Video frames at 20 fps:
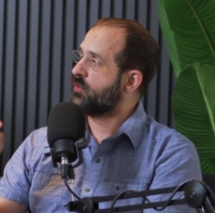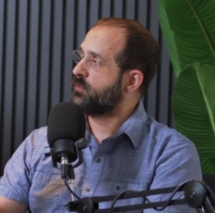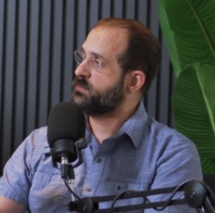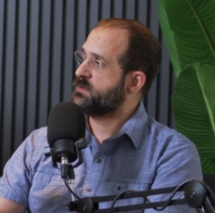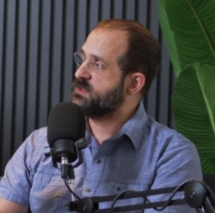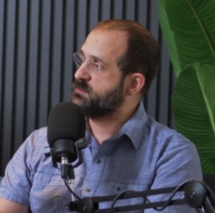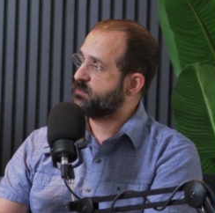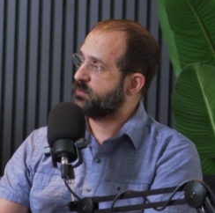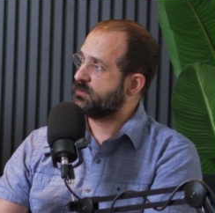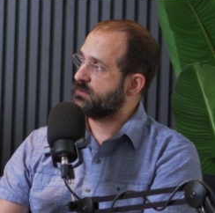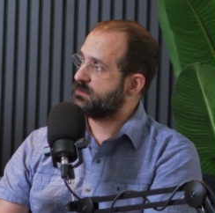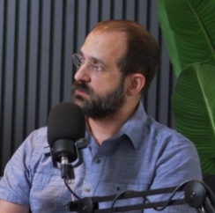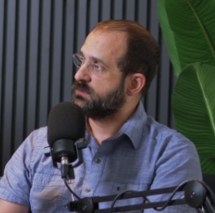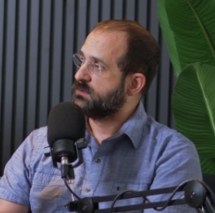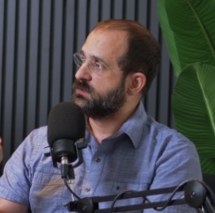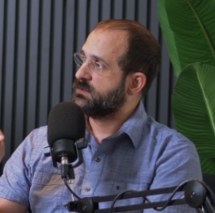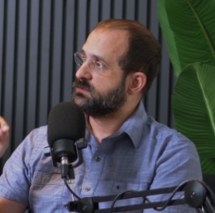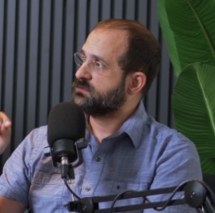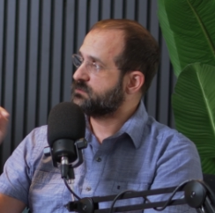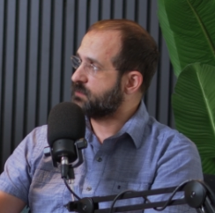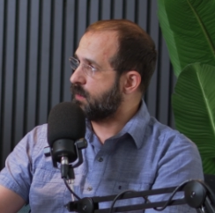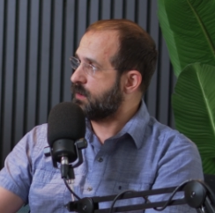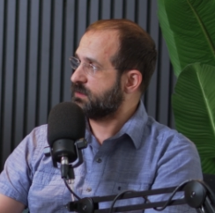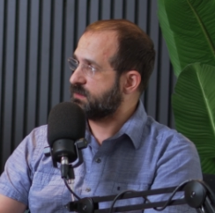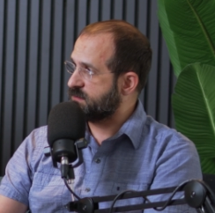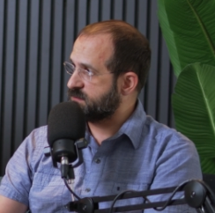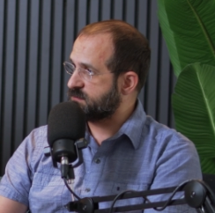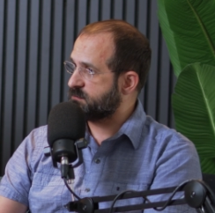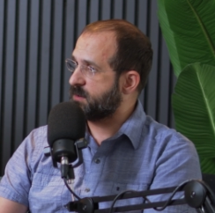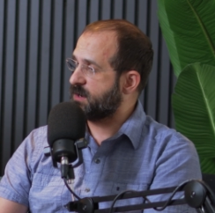people
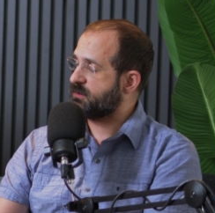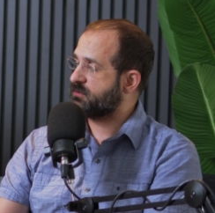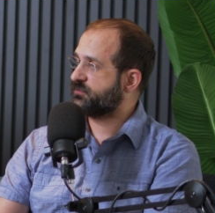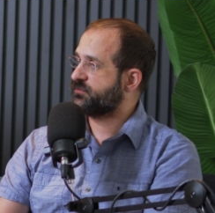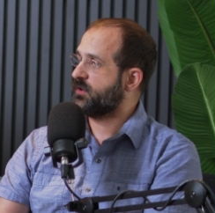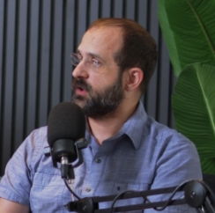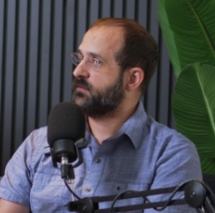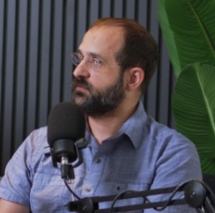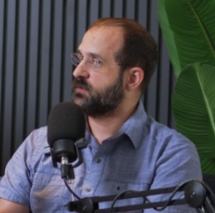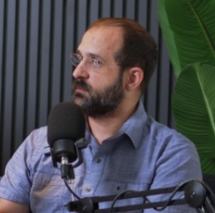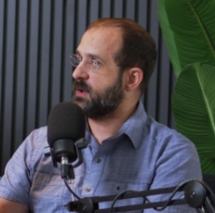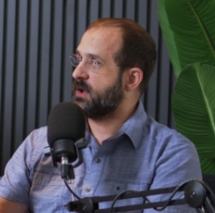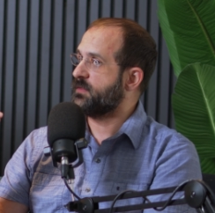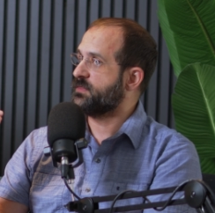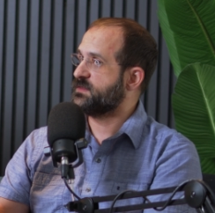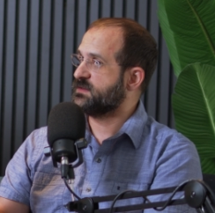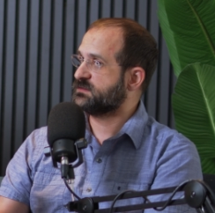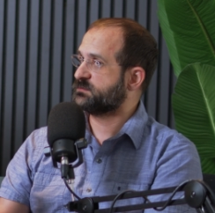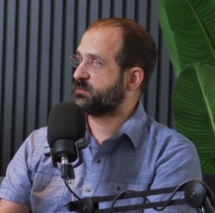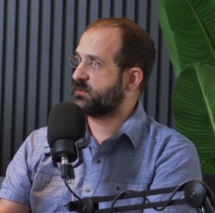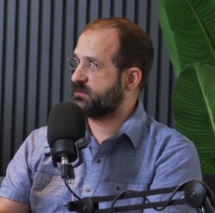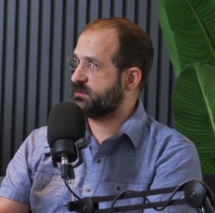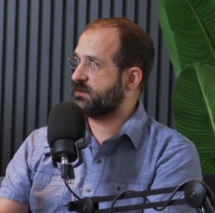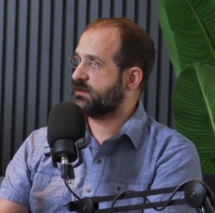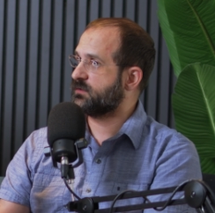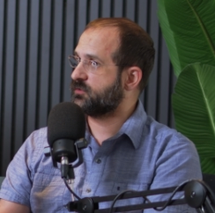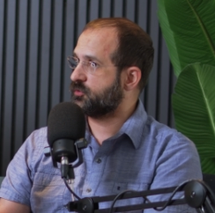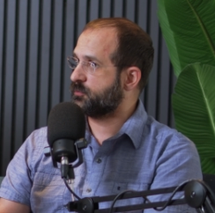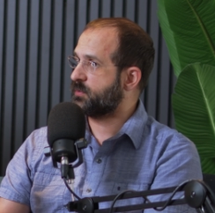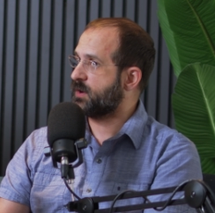talking to Microsoft about this
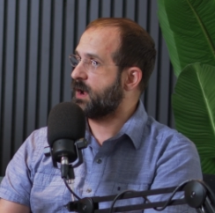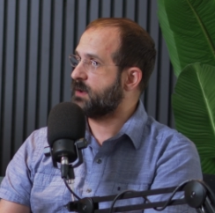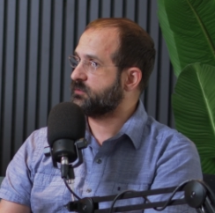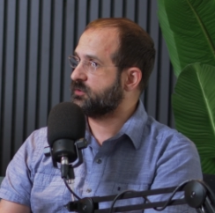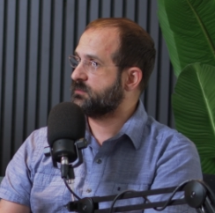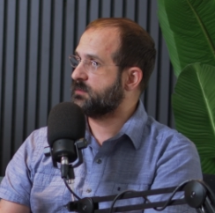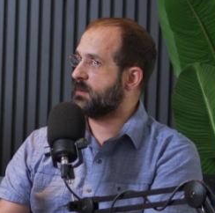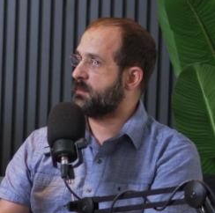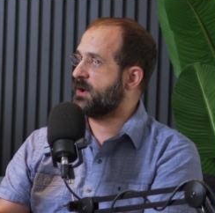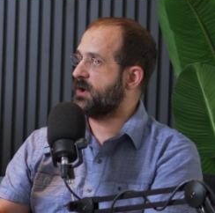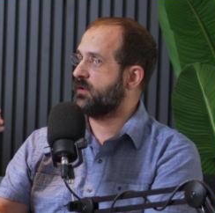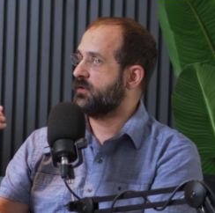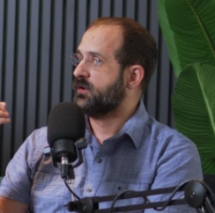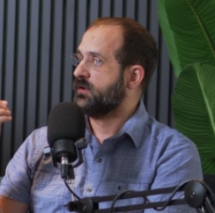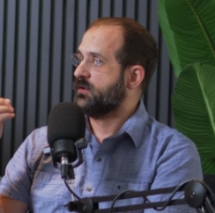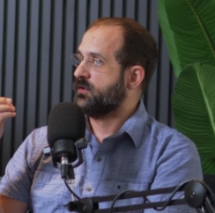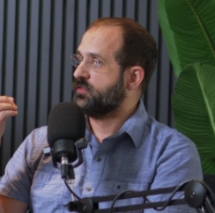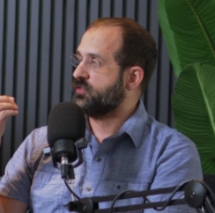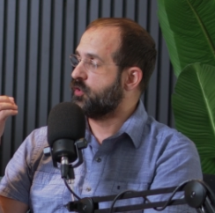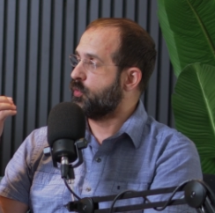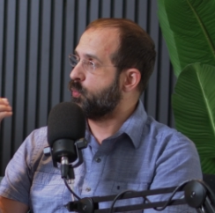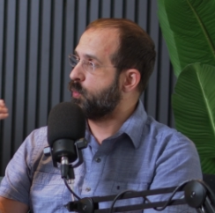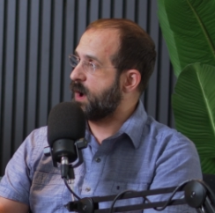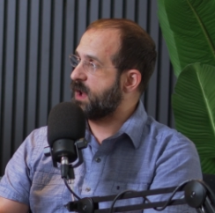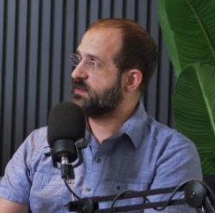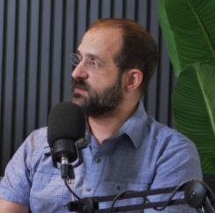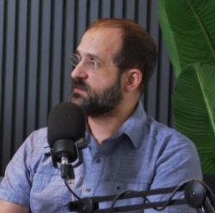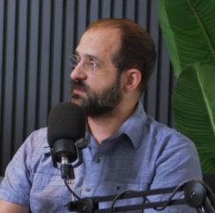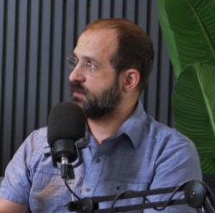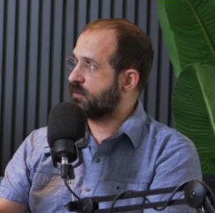particular problem, about the
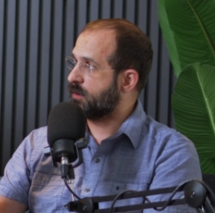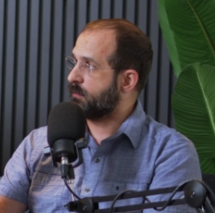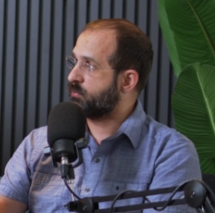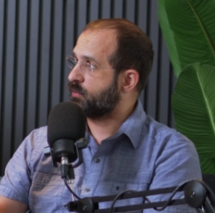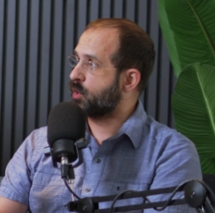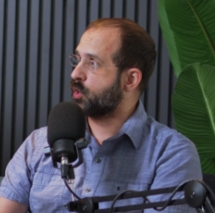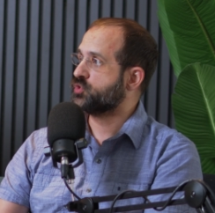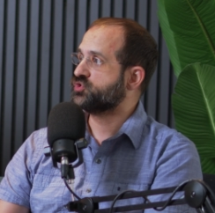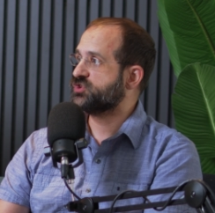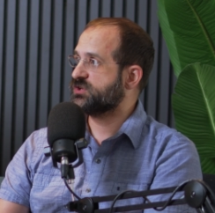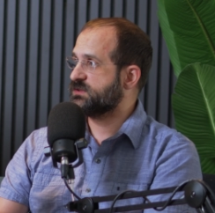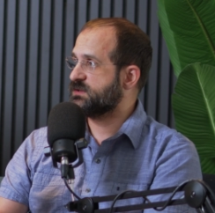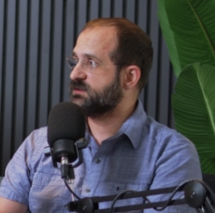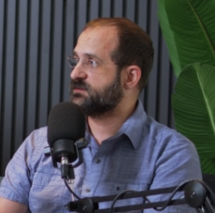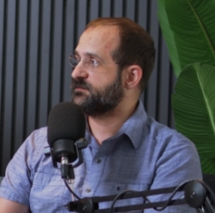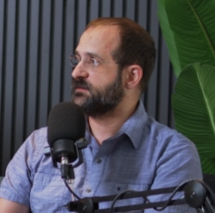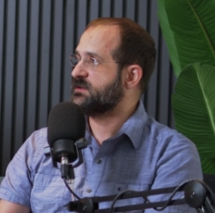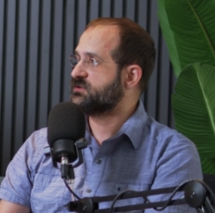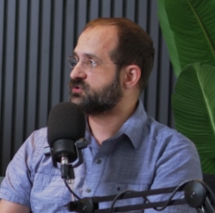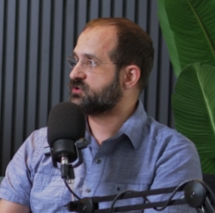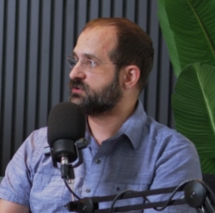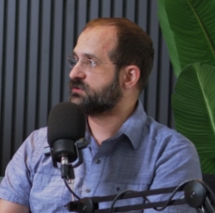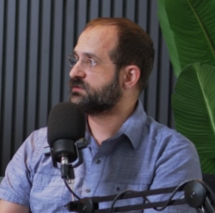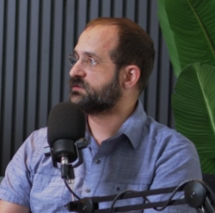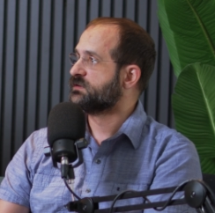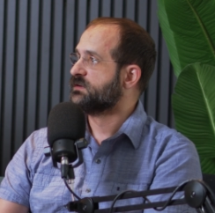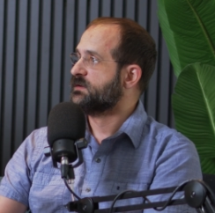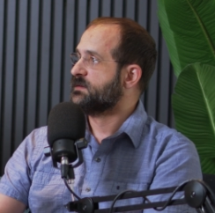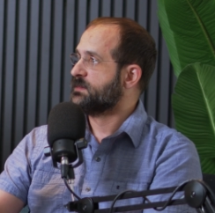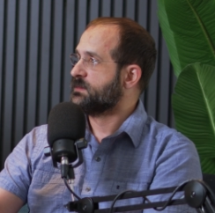way that they're approaching these features,
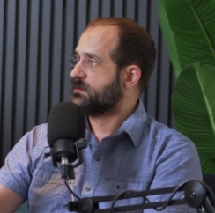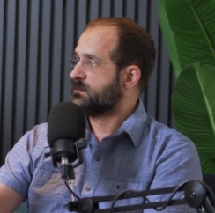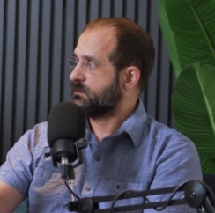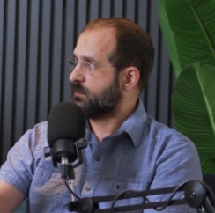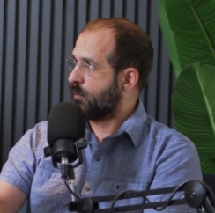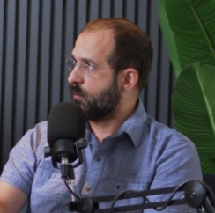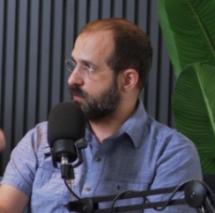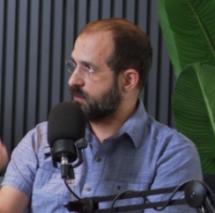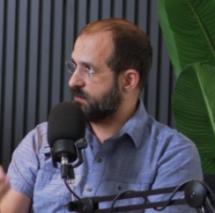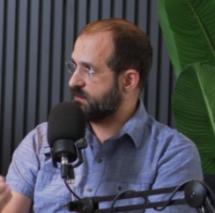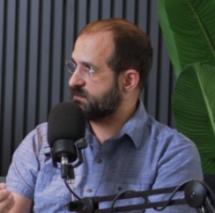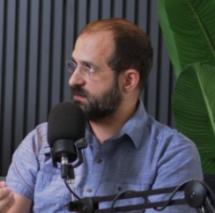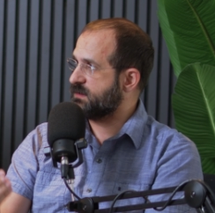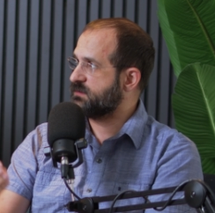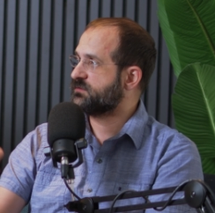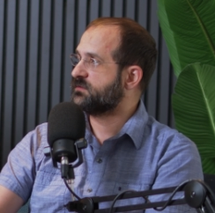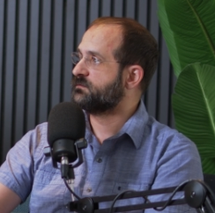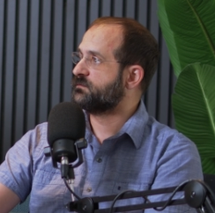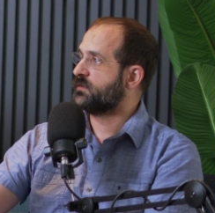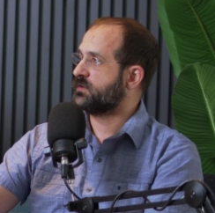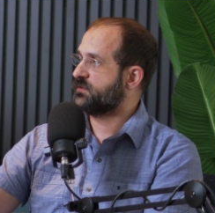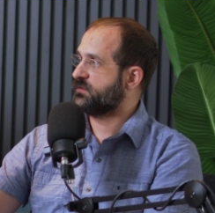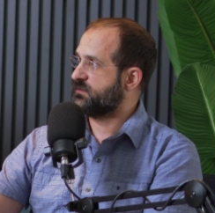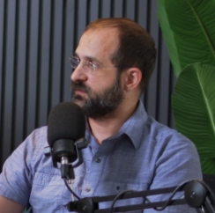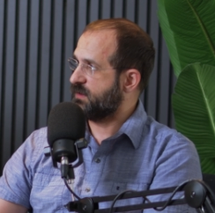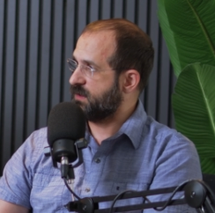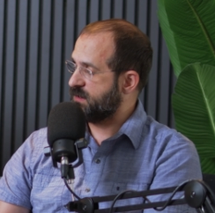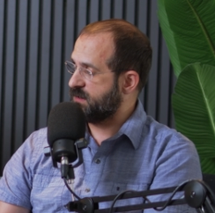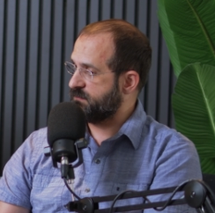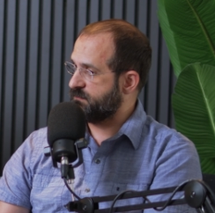organization versus
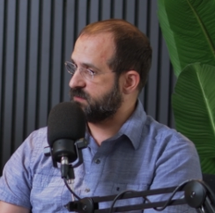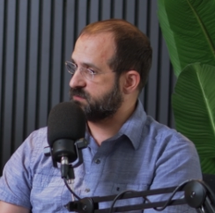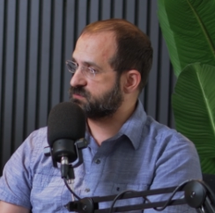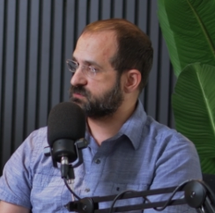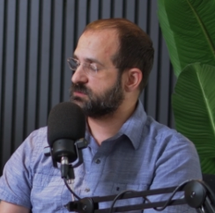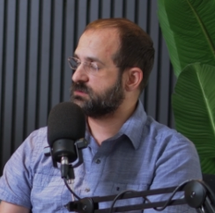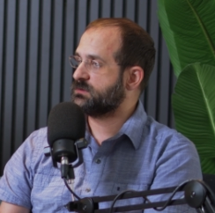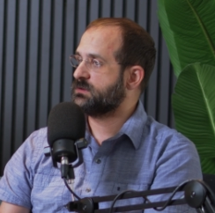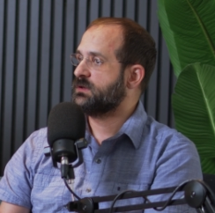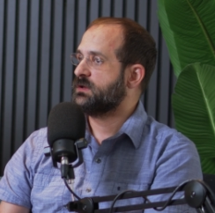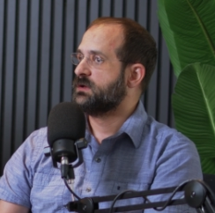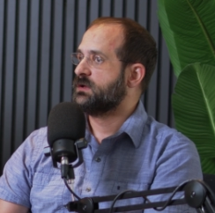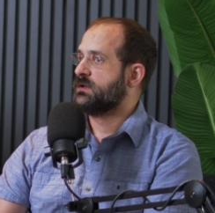individual,